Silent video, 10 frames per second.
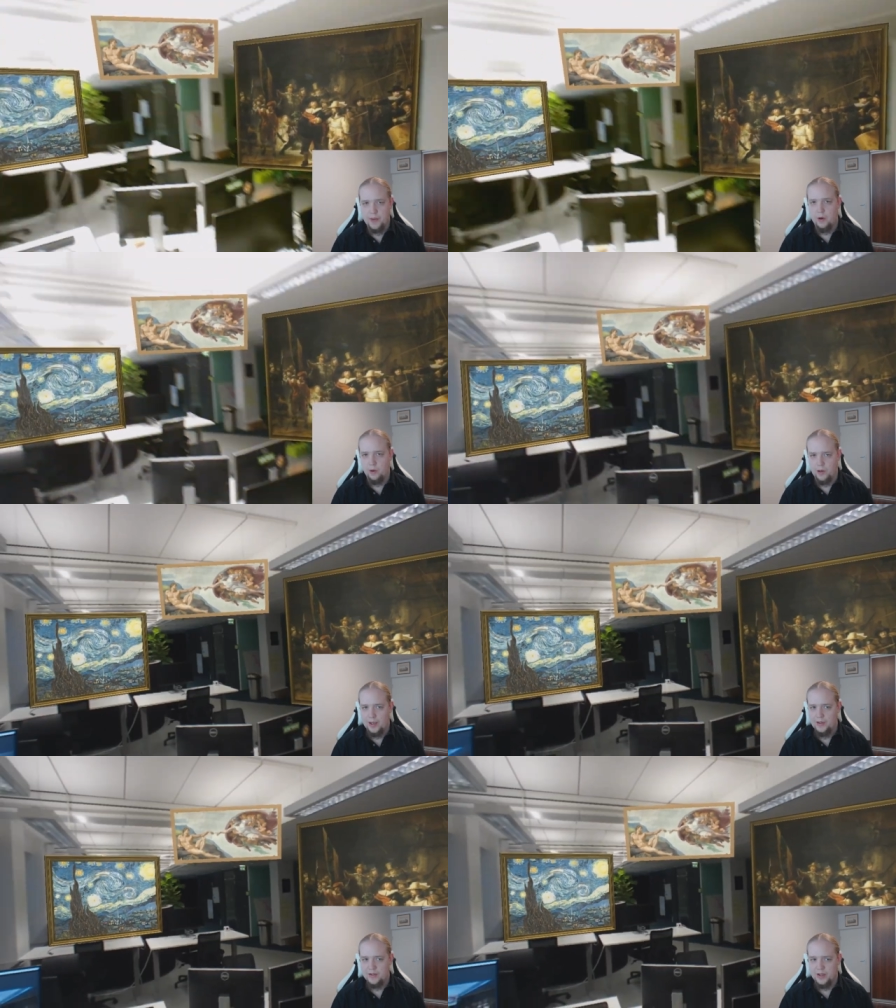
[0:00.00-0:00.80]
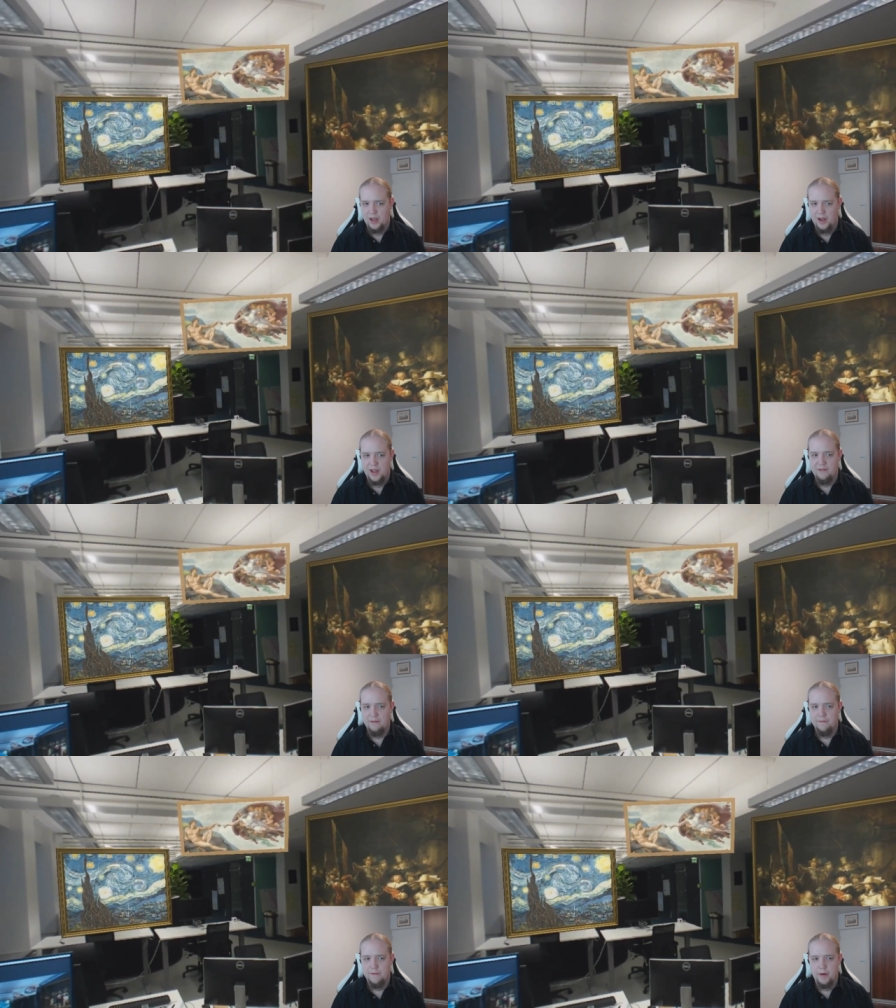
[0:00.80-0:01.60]
the HoloLens, I have a
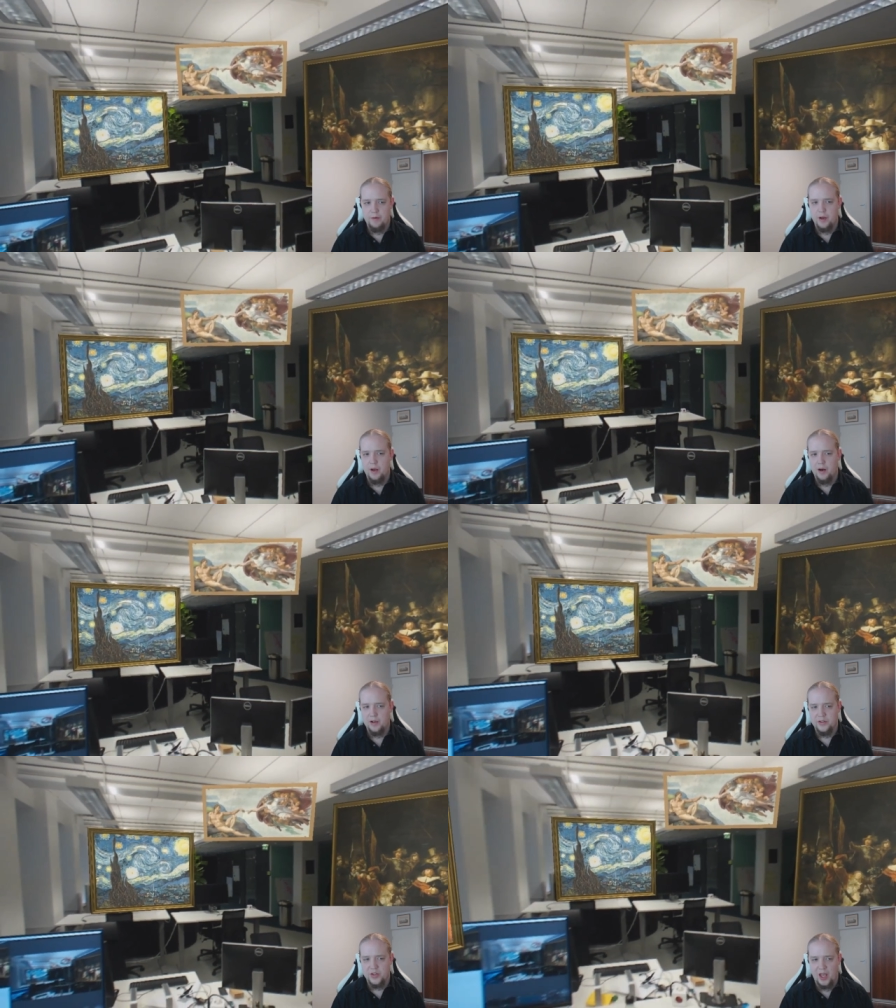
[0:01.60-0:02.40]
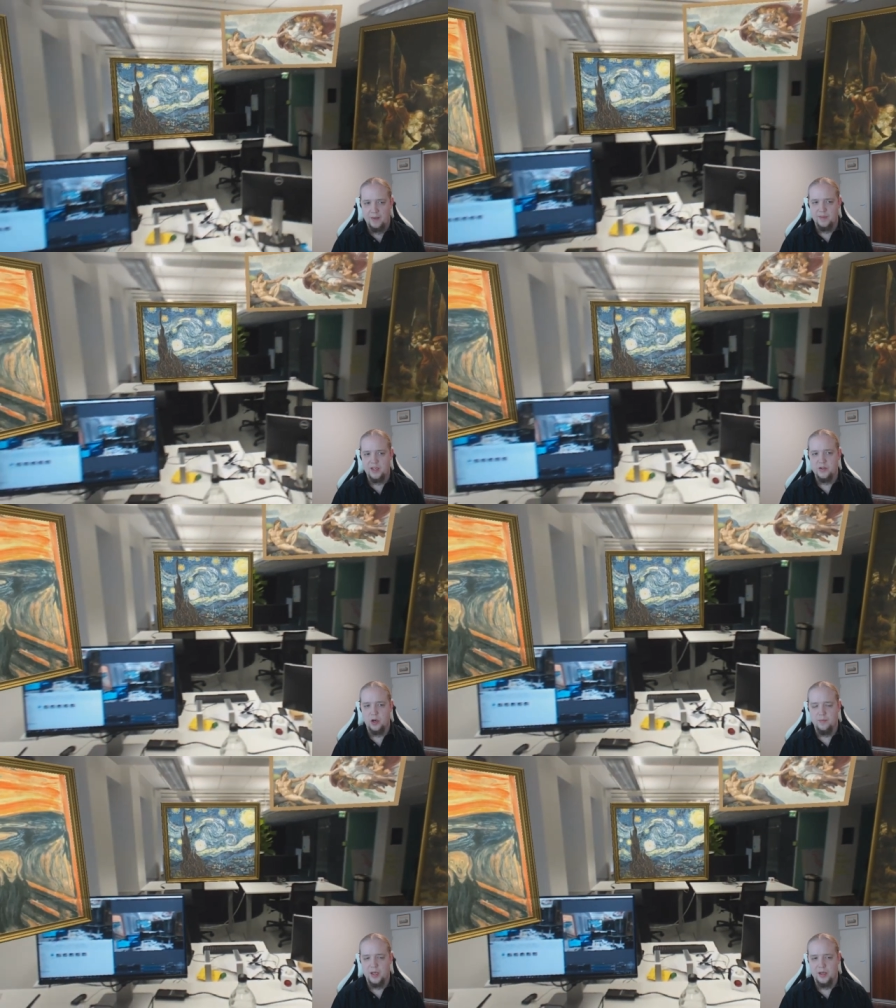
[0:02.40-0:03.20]
very hard time
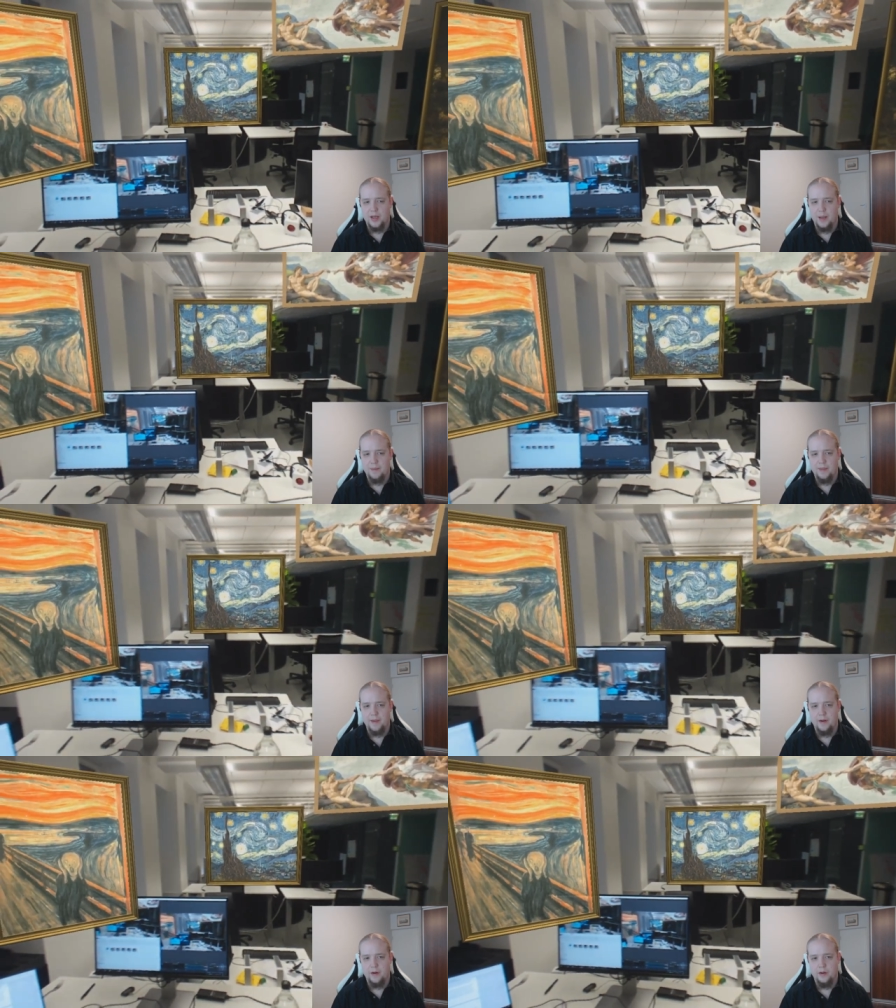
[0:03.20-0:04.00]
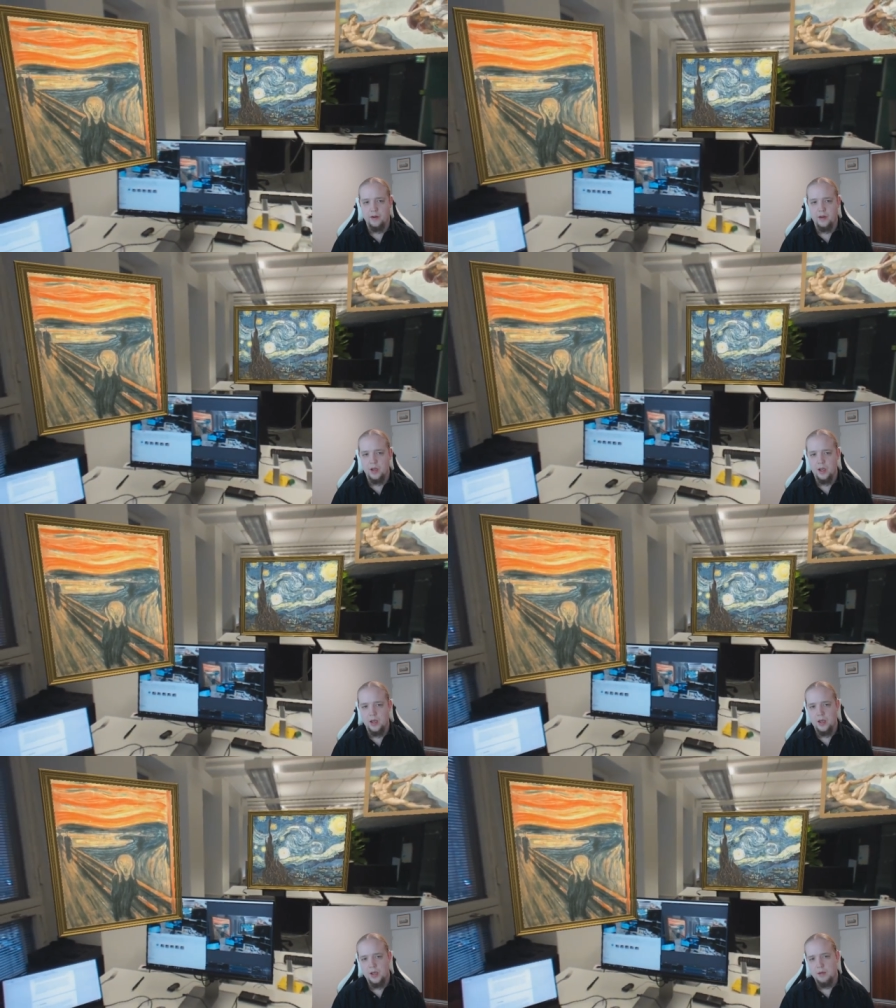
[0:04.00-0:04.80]
determining depth here.
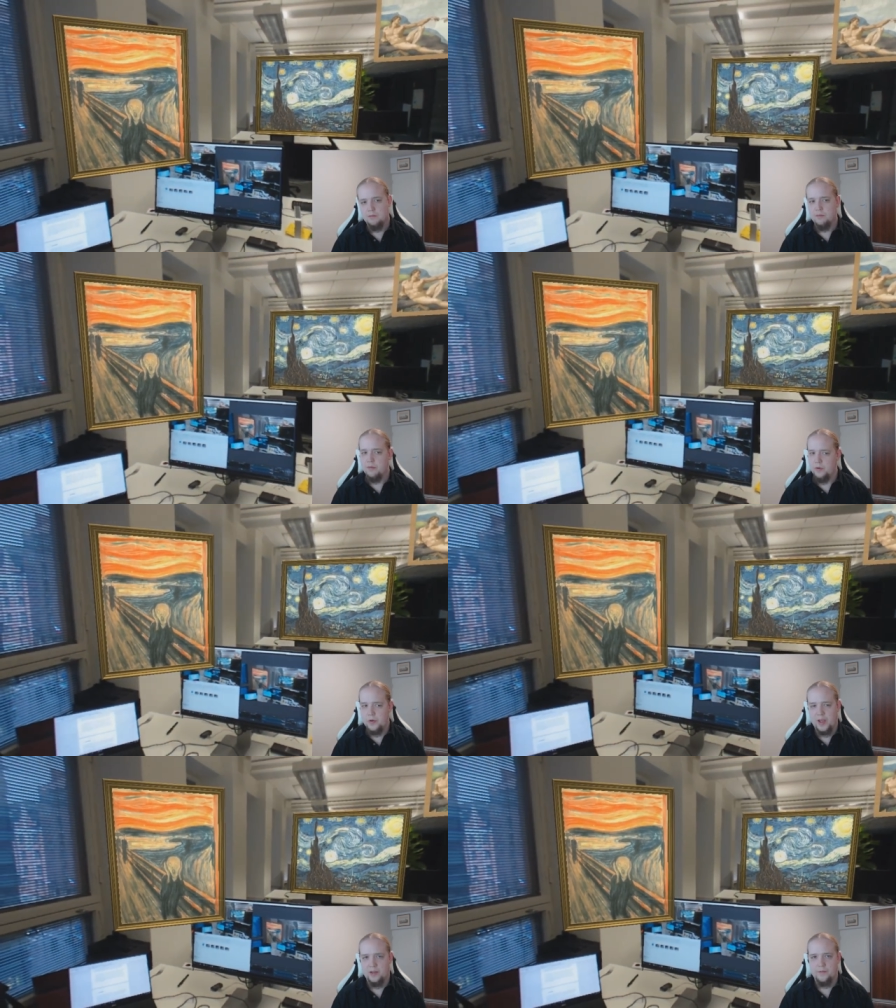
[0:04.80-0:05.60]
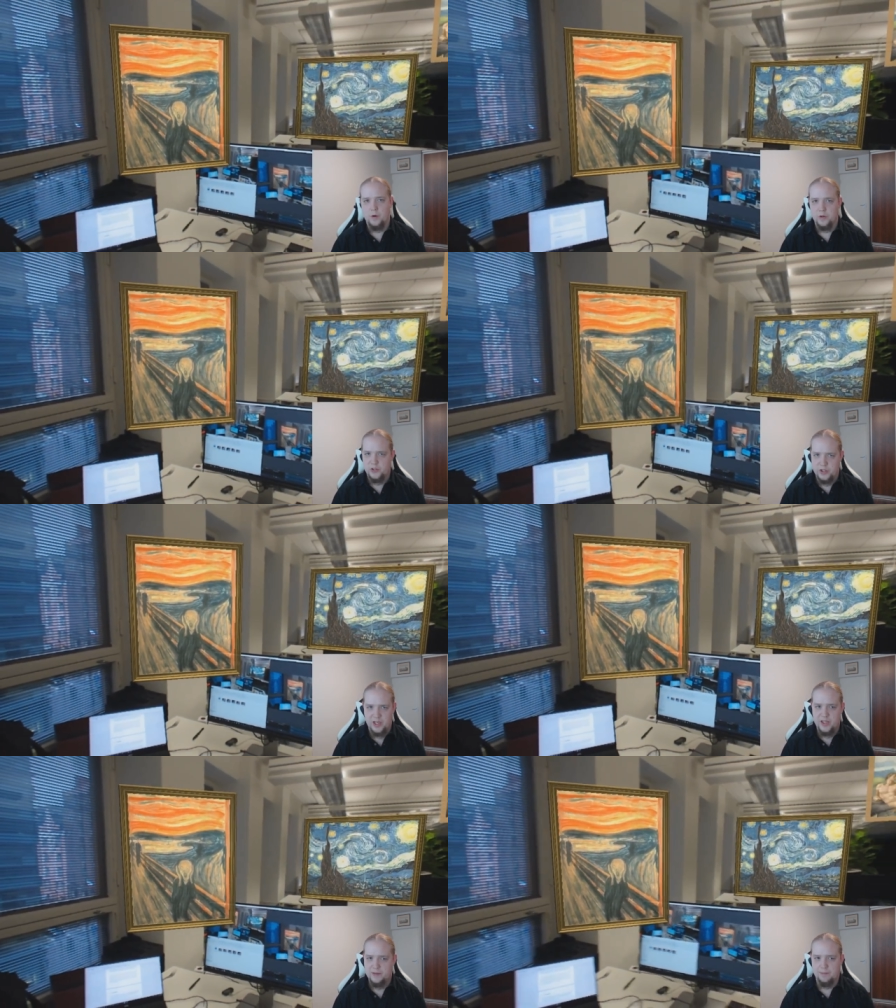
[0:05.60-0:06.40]
You can't, of course, see it